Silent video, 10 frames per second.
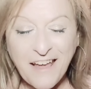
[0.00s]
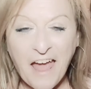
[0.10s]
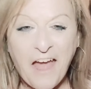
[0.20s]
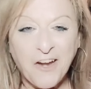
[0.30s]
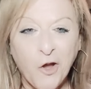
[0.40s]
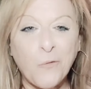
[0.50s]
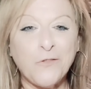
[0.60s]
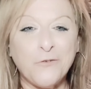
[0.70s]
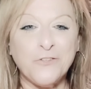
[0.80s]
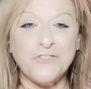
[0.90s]
and going
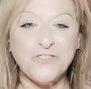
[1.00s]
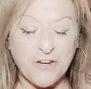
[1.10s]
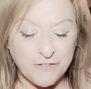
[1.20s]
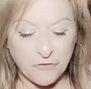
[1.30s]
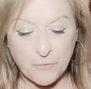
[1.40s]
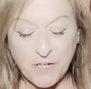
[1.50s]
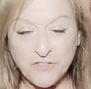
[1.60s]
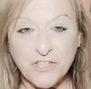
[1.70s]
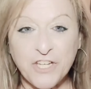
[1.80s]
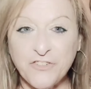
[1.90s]
through this
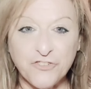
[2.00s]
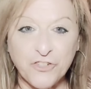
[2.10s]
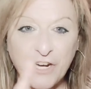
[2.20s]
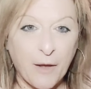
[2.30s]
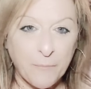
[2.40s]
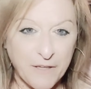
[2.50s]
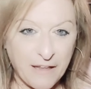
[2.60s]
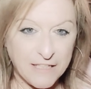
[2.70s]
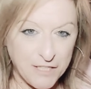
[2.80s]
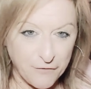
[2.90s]
transformation, it should not be
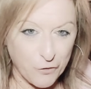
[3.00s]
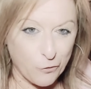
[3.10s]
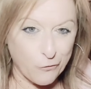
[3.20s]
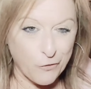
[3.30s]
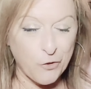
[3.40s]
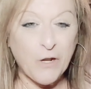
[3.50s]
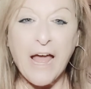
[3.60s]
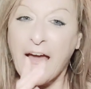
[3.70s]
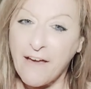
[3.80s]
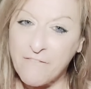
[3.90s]
that difficult for you to
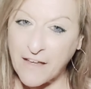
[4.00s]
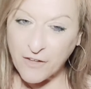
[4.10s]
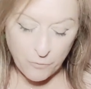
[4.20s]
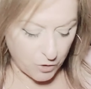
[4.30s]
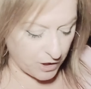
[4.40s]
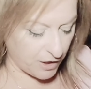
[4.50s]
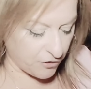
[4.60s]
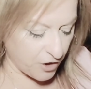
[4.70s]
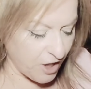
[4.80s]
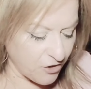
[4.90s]
have that
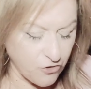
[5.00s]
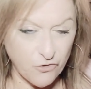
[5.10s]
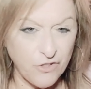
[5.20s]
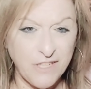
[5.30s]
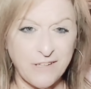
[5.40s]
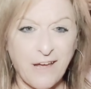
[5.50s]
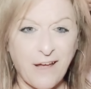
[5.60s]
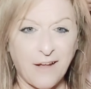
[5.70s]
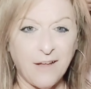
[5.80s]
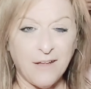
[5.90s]
communication. So it's really
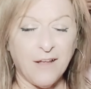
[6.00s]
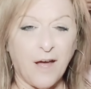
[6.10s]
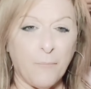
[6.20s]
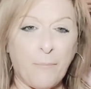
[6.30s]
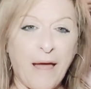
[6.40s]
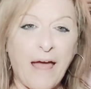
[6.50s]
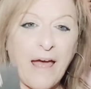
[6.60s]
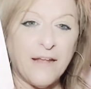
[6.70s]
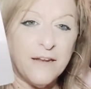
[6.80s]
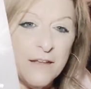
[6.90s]
not a
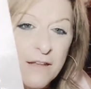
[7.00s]
bad